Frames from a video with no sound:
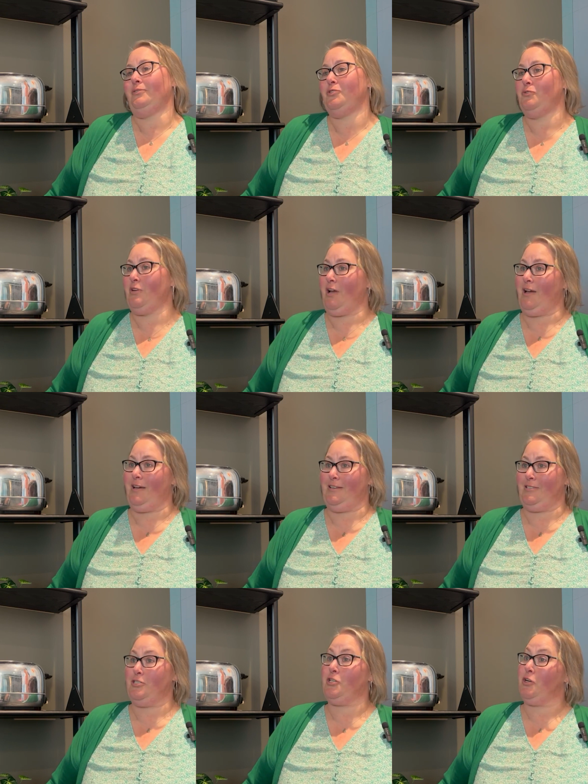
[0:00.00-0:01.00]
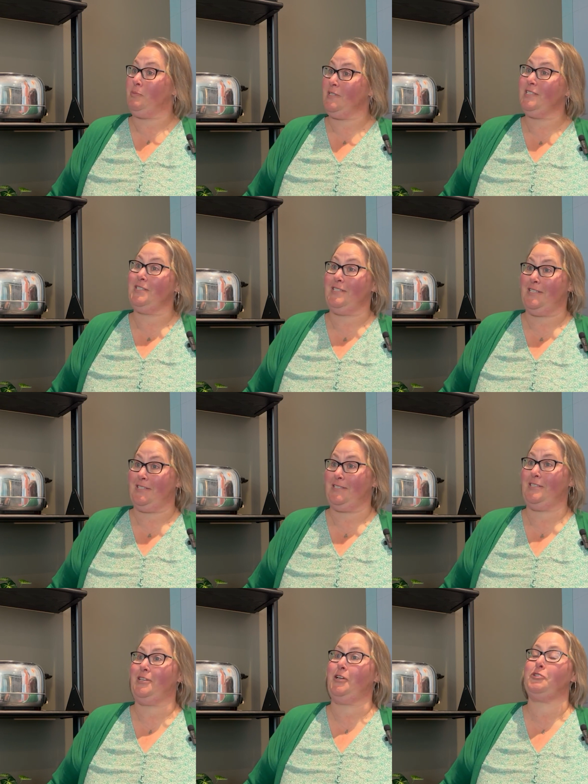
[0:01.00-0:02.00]
do not start
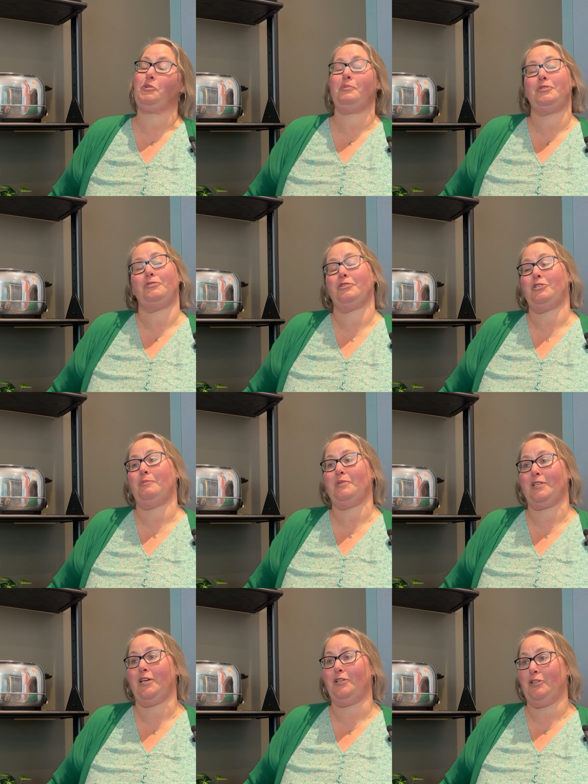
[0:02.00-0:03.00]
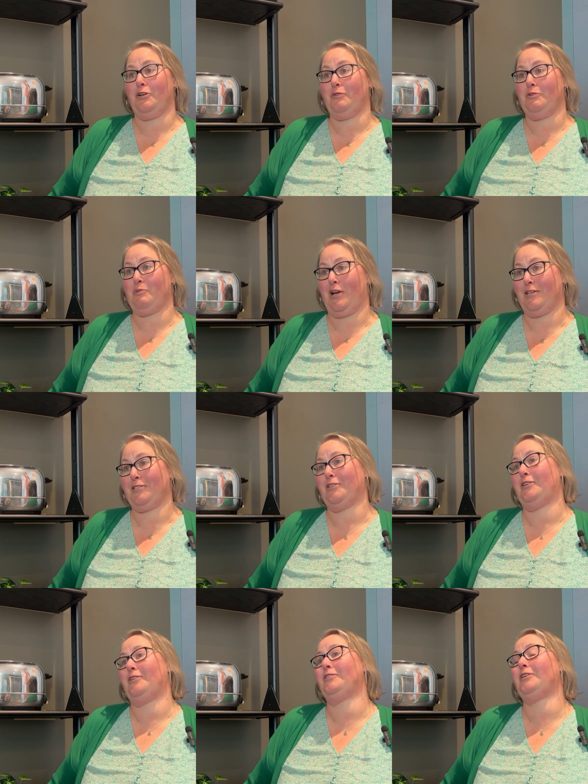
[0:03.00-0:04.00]
businesses. The entrepreneurship is kind of low in
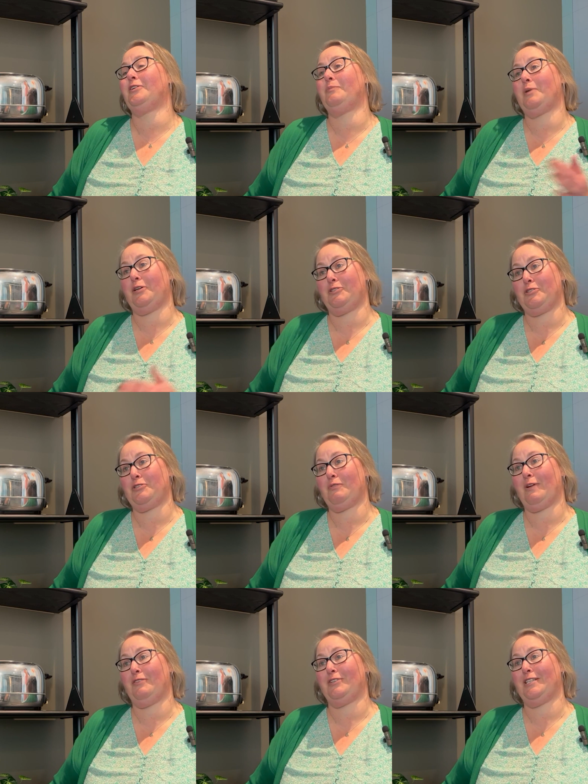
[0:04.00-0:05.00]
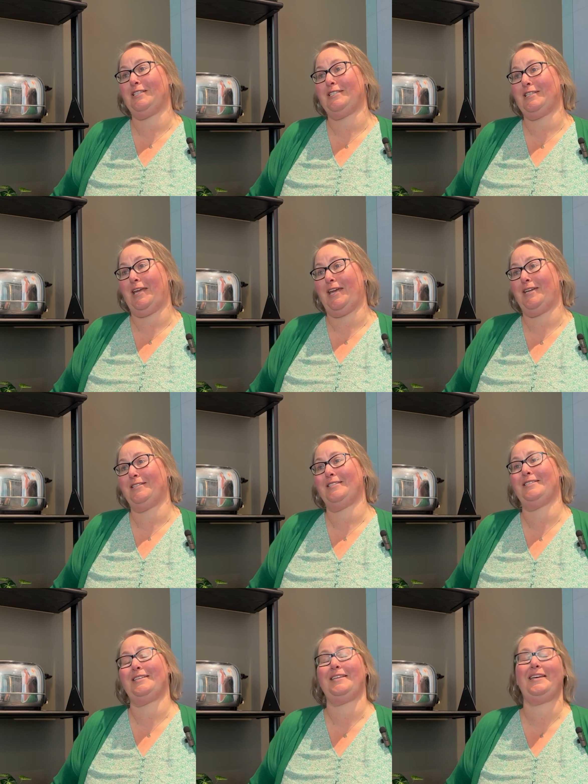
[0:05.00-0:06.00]
Nebraska compared to surrounding
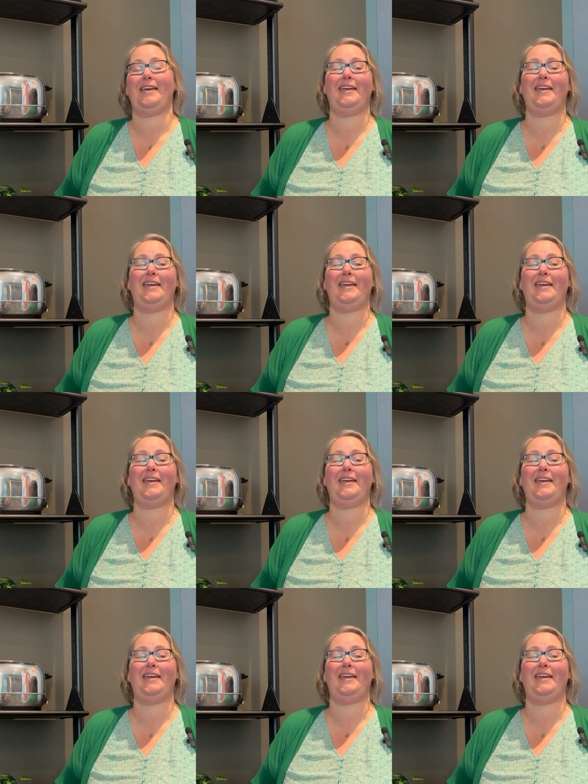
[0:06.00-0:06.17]
states.